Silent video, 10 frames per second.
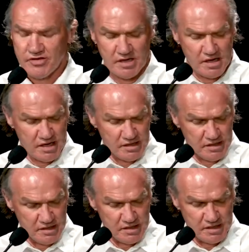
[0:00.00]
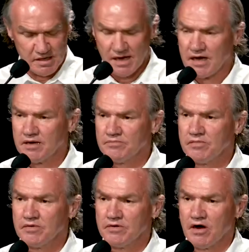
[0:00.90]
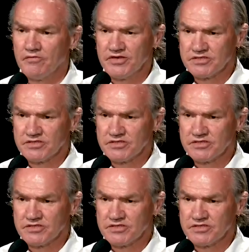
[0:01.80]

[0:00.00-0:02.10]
year um, on this